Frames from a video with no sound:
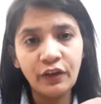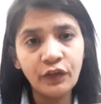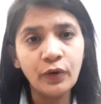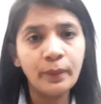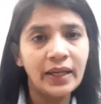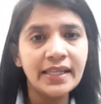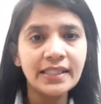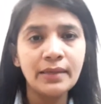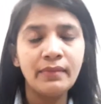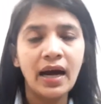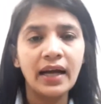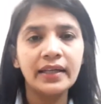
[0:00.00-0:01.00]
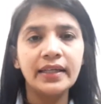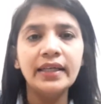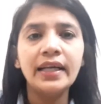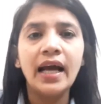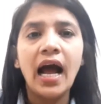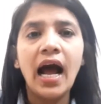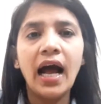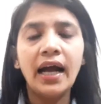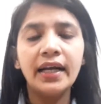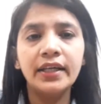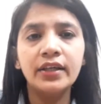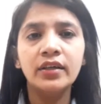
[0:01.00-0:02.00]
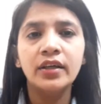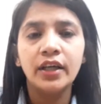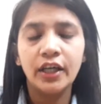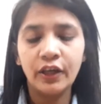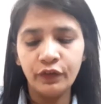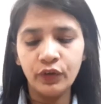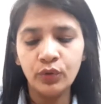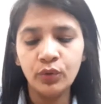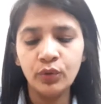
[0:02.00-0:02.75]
you place a magnet and if you